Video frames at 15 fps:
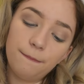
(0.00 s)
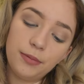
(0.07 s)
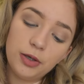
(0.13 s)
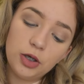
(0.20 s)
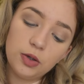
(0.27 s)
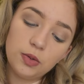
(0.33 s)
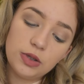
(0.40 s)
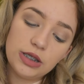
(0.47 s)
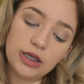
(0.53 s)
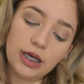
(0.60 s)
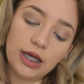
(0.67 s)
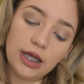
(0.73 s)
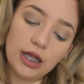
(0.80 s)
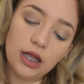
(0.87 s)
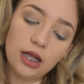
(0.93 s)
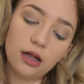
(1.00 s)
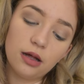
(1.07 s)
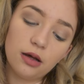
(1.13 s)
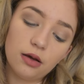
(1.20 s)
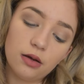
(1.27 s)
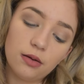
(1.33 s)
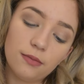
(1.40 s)
Beauty
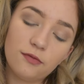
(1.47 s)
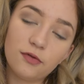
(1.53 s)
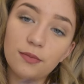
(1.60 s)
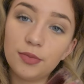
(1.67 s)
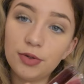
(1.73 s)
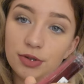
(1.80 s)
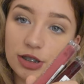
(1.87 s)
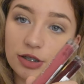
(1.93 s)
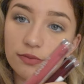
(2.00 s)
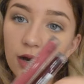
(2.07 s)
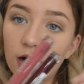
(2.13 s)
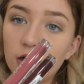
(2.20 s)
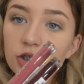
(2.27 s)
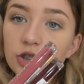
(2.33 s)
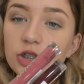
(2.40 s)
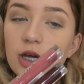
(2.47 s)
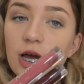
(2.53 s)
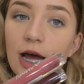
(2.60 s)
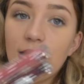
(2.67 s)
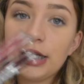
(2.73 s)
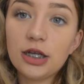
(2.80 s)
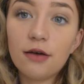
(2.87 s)
Rush.
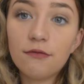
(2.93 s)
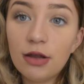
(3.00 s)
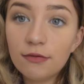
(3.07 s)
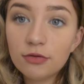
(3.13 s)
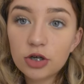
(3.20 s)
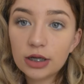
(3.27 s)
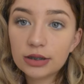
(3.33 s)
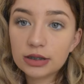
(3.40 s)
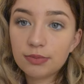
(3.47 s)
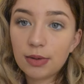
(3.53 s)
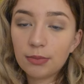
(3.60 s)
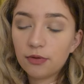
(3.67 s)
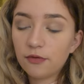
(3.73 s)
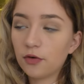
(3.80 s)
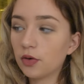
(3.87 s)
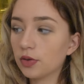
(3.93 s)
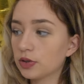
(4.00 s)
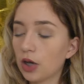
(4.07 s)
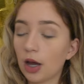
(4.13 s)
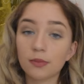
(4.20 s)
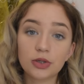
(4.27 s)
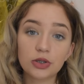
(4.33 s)
And I've never tried this brand before,
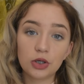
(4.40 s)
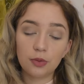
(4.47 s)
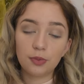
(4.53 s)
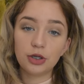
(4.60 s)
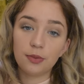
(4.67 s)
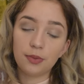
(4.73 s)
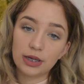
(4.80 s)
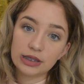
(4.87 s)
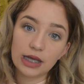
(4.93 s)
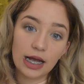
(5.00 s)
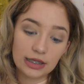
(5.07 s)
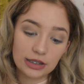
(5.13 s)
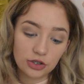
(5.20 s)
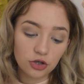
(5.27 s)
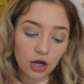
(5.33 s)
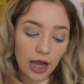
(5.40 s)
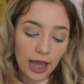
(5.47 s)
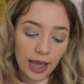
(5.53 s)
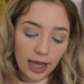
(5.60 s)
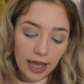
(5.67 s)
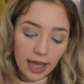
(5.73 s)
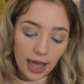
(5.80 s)
so I'm super duper excited to try
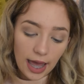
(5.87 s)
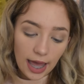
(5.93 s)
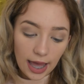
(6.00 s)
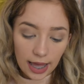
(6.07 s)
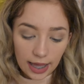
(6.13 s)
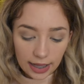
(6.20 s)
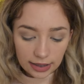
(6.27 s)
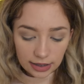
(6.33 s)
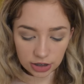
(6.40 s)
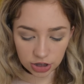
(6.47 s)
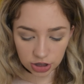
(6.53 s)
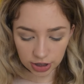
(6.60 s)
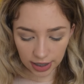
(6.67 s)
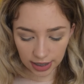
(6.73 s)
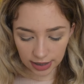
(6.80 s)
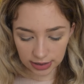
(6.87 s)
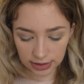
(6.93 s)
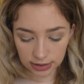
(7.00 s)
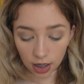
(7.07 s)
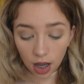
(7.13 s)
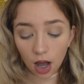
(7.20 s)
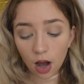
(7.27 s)
it. And the
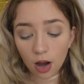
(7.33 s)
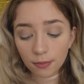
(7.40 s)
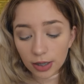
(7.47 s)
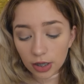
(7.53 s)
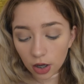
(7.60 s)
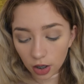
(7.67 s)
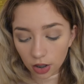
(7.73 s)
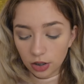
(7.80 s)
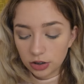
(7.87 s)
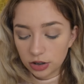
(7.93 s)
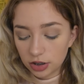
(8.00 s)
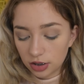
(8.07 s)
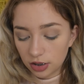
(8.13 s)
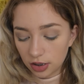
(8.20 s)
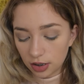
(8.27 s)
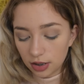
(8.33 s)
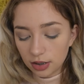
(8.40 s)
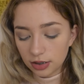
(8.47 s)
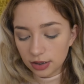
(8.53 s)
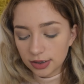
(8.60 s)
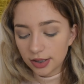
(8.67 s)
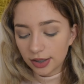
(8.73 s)
shades, oh my god!
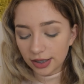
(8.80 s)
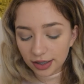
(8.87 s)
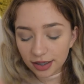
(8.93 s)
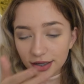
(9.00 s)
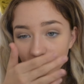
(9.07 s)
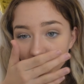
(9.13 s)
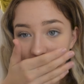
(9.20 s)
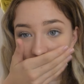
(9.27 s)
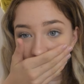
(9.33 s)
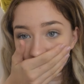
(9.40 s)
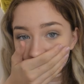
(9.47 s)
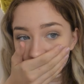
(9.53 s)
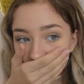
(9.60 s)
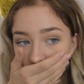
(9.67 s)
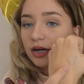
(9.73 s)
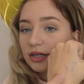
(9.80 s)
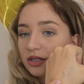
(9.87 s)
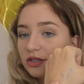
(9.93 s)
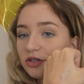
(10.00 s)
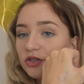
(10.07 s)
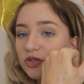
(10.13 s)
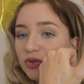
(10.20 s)
Sorry. Because
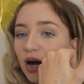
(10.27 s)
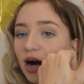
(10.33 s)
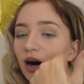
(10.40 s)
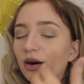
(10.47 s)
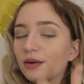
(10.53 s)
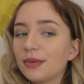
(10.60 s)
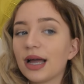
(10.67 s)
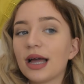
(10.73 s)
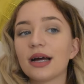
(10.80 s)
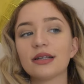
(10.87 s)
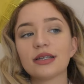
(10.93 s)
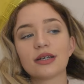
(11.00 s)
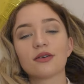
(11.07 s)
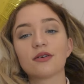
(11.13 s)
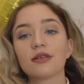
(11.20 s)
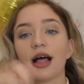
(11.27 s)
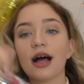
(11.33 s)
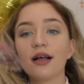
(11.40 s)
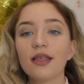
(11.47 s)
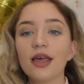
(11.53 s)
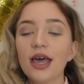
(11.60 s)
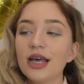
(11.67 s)
I just drew a heart on my hand, ignore that.